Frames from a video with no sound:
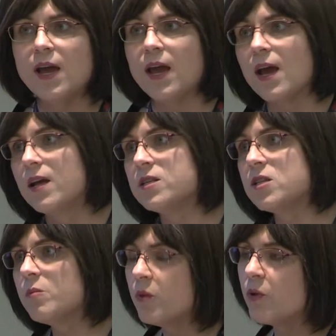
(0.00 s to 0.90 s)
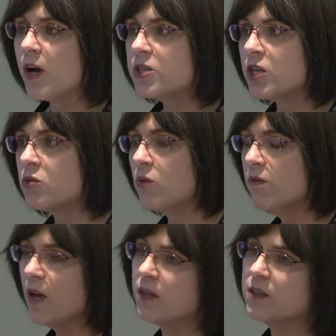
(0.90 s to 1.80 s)
And some of the projects we've
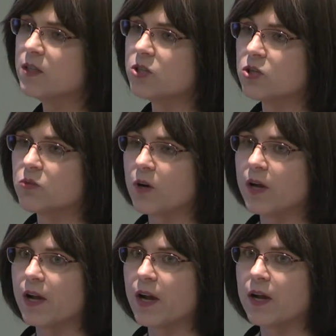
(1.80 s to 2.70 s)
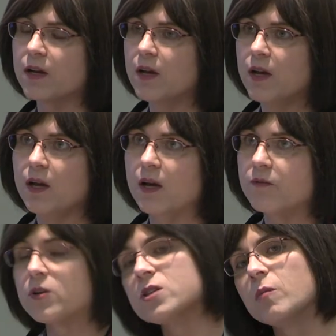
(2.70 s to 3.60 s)
had teachers working on,
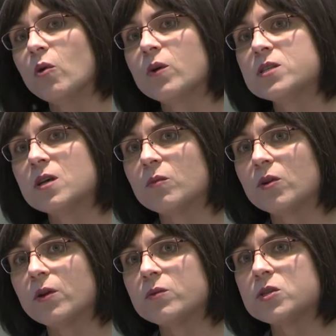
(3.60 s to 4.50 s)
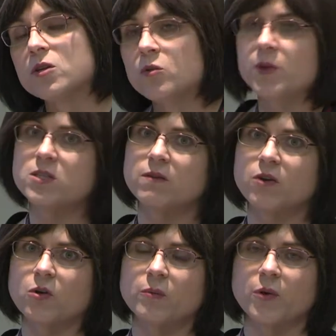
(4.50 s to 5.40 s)
for example, one summer there was a new piece of
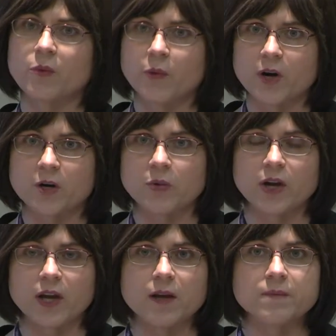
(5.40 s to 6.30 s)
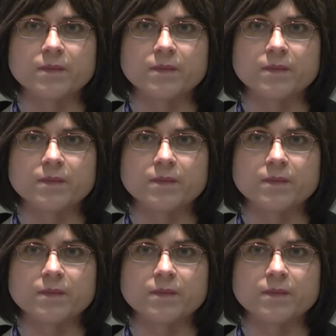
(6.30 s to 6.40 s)
equipment we wanted to bring in.